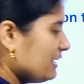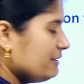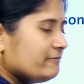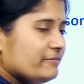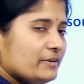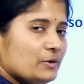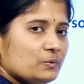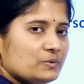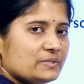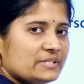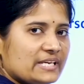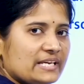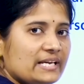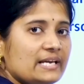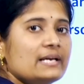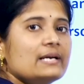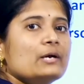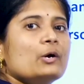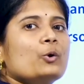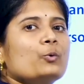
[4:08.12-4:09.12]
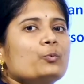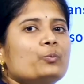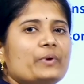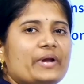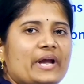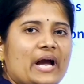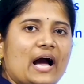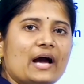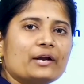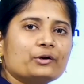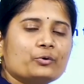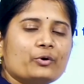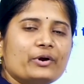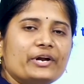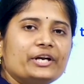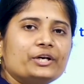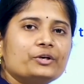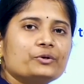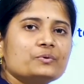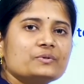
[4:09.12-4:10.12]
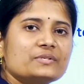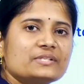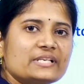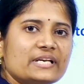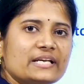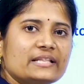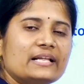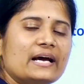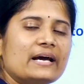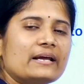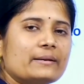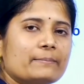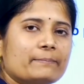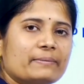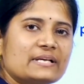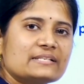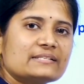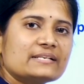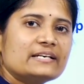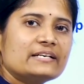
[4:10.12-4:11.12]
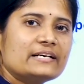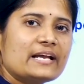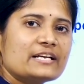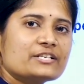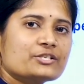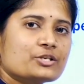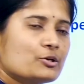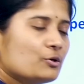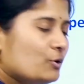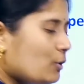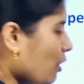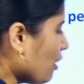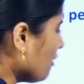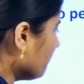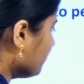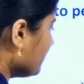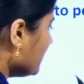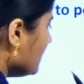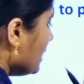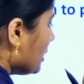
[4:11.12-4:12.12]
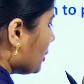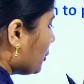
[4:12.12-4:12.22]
if you see, we are going to see the representation of